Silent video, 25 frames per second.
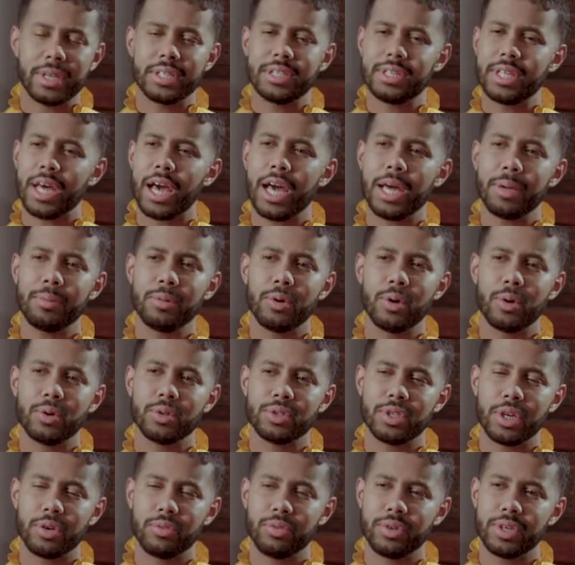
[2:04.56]
As time
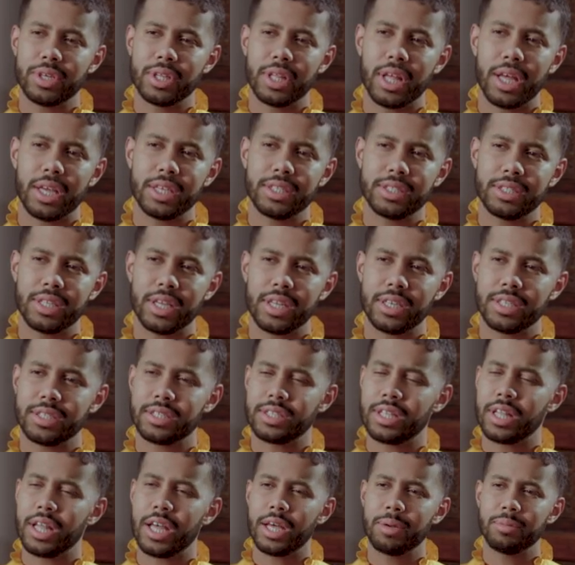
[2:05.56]
goes, I realize that
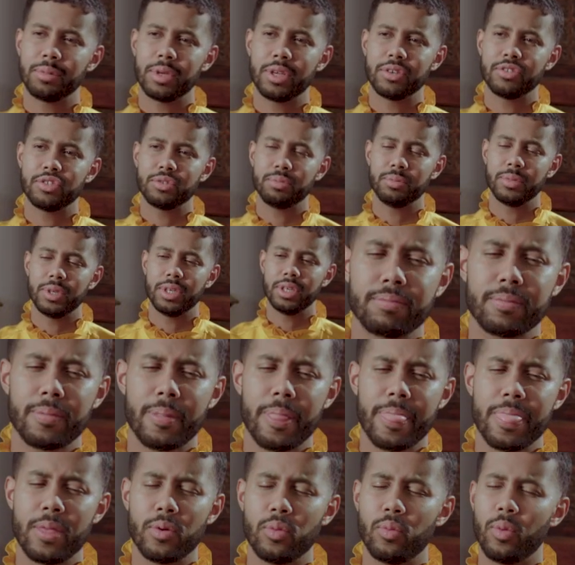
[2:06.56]
Islam gives me
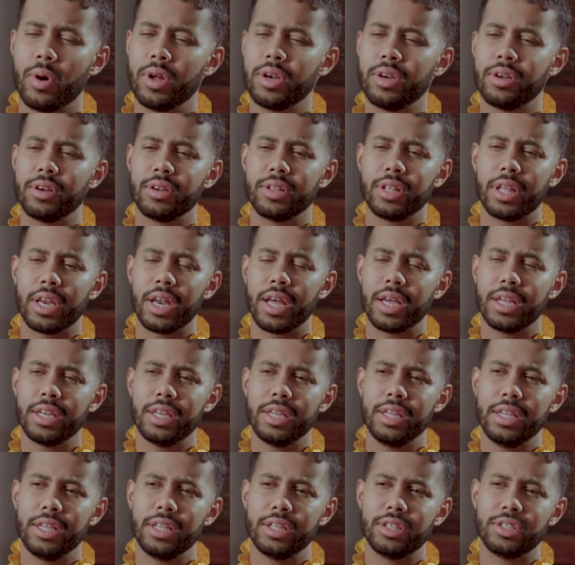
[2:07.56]
the wonder that I
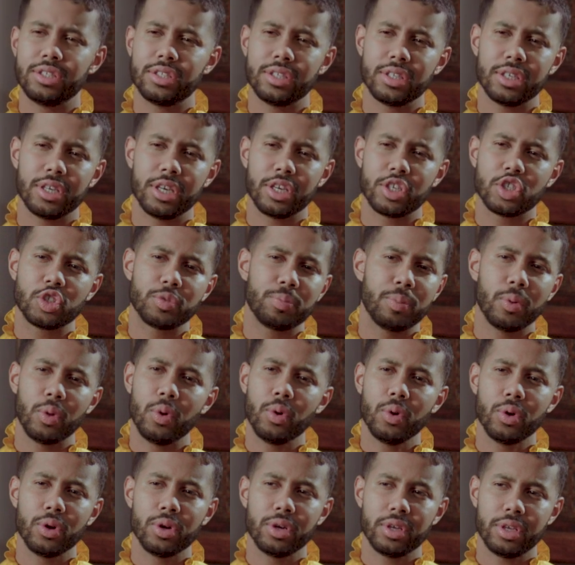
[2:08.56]
need to
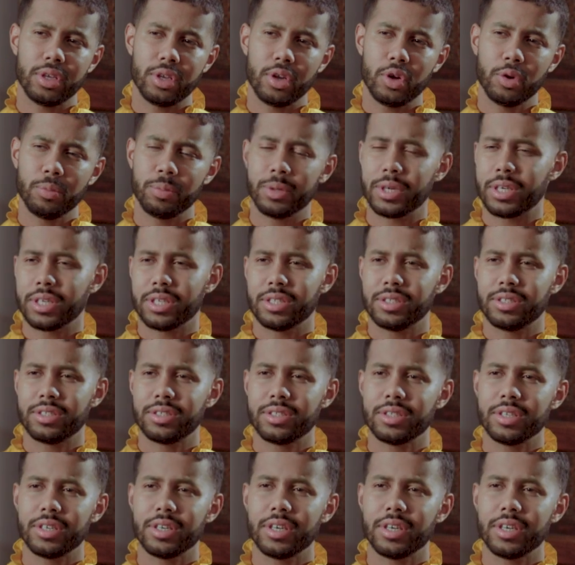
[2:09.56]
explore, you know, because